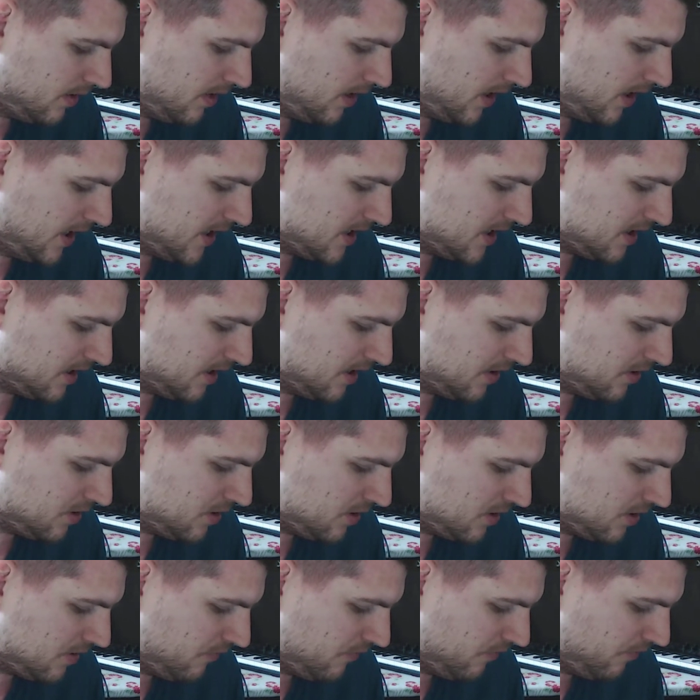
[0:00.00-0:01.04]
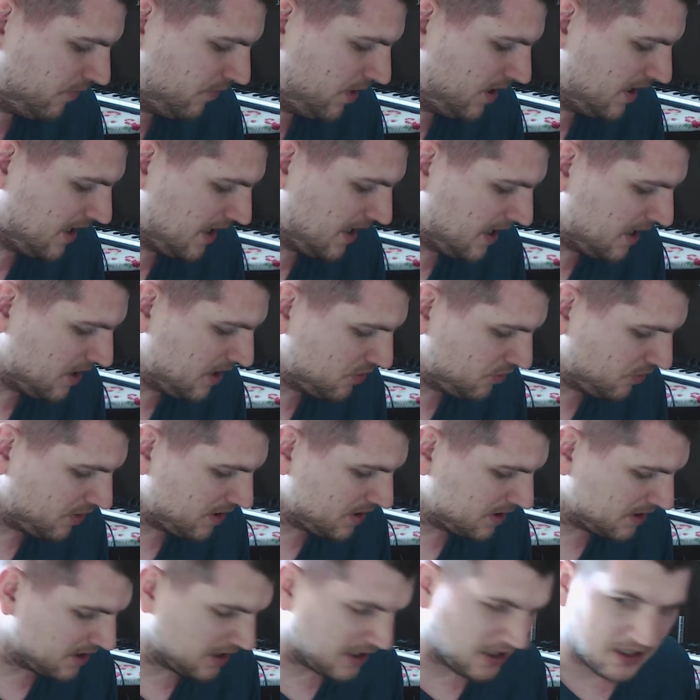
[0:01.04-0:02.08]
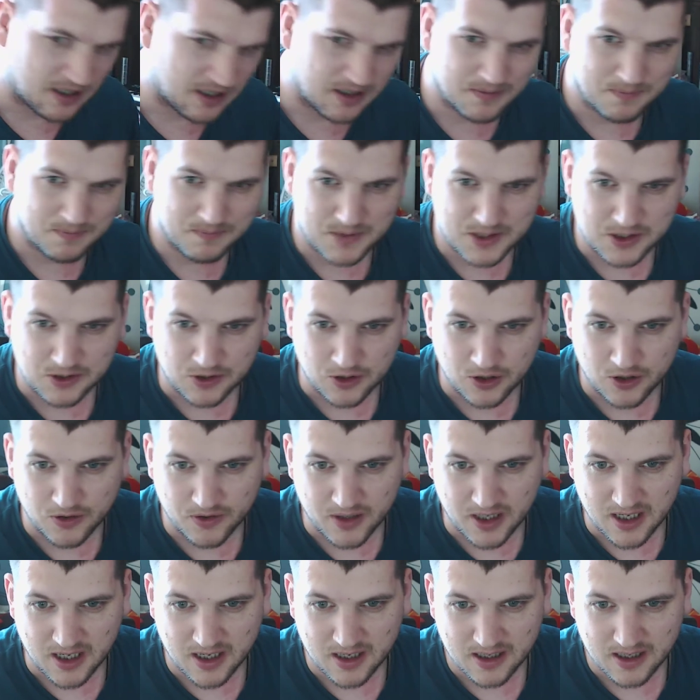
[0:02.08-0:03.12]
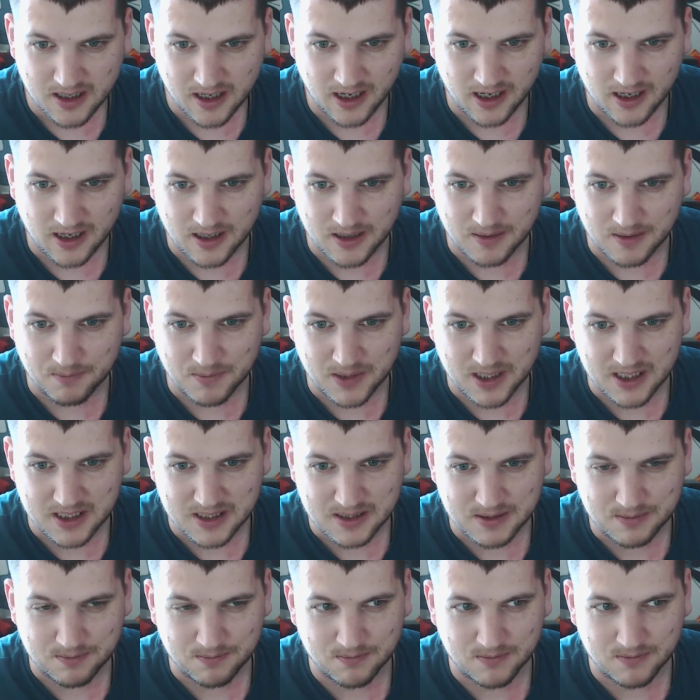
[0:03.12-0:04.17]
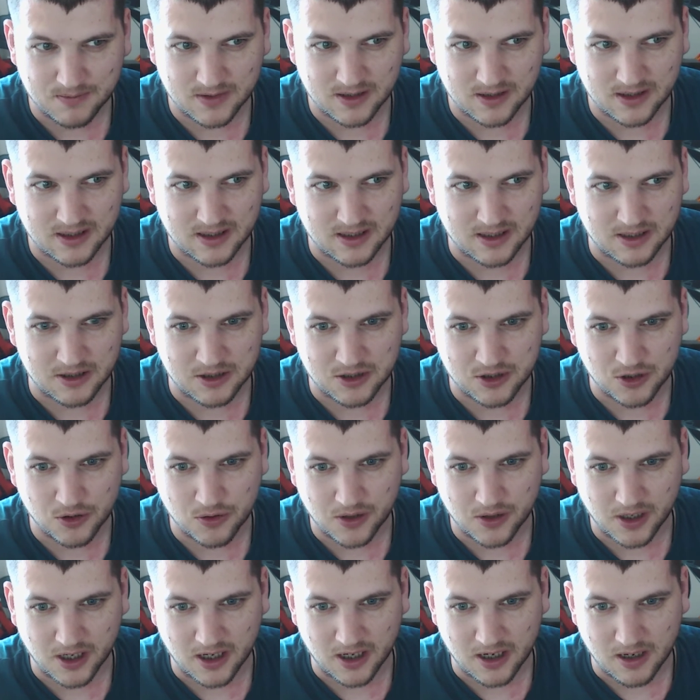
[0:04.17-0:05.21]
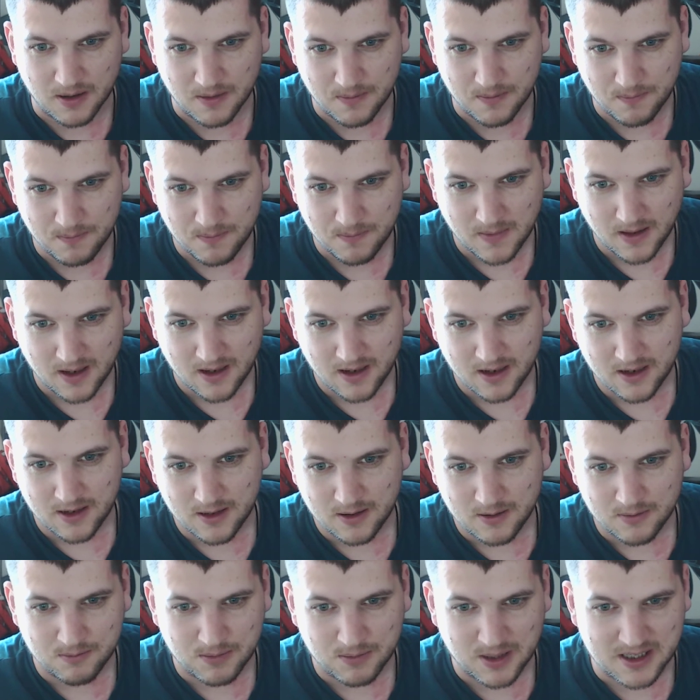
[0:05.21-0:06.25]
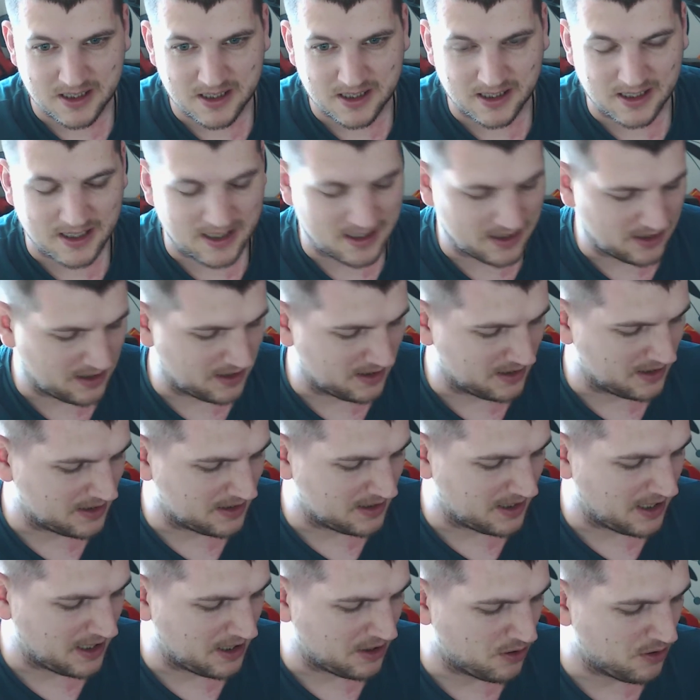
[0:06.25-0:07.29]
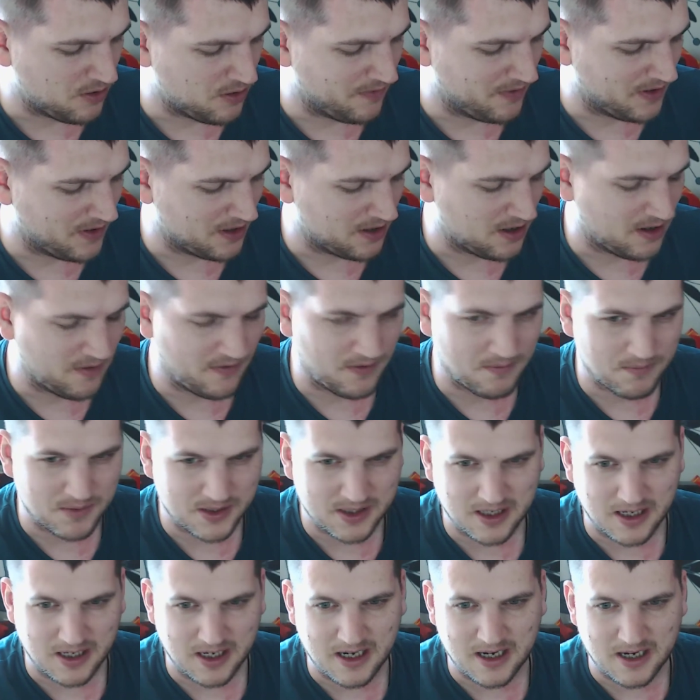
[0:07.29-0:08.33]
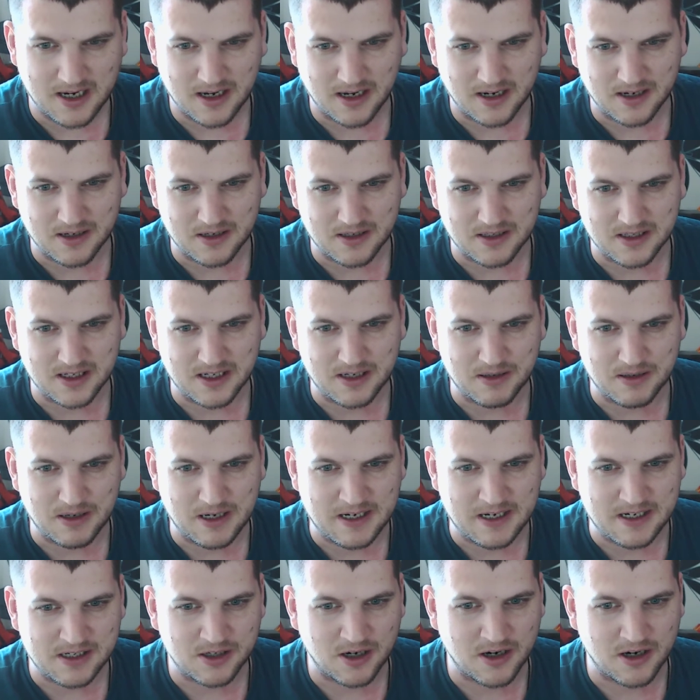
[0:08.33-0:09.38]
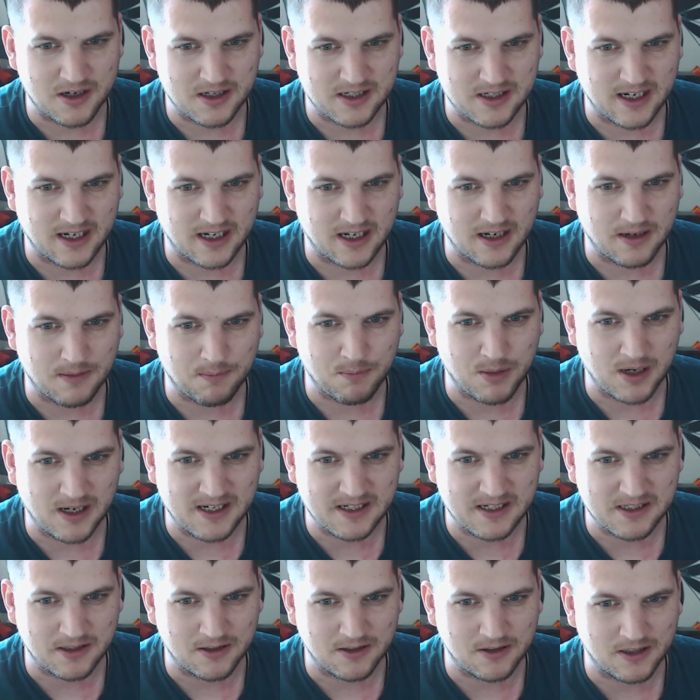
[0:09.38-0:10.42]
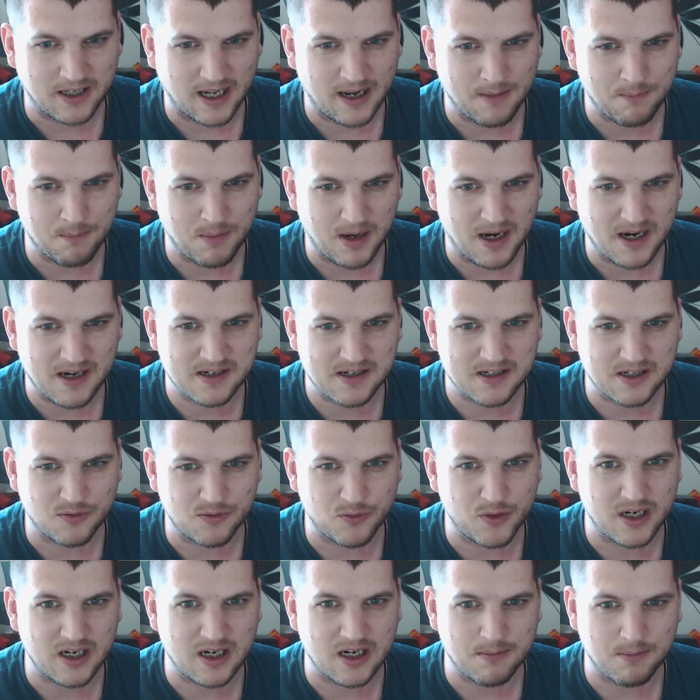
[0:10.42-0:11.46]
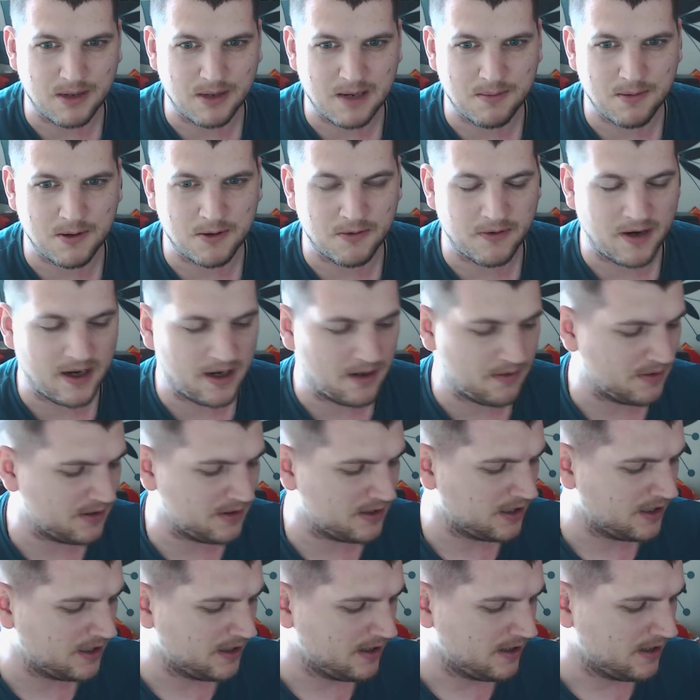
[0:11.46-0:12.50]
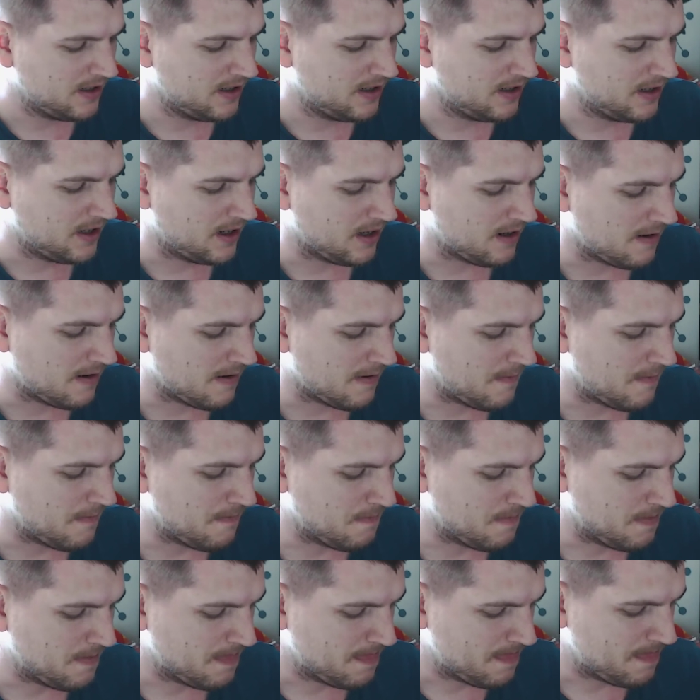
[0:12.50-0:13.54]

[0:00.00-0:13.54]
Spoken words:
It's just really interesting story. It's the Joker basically starts to take over Gotham City, and he starts like a political campaign to win the people round, and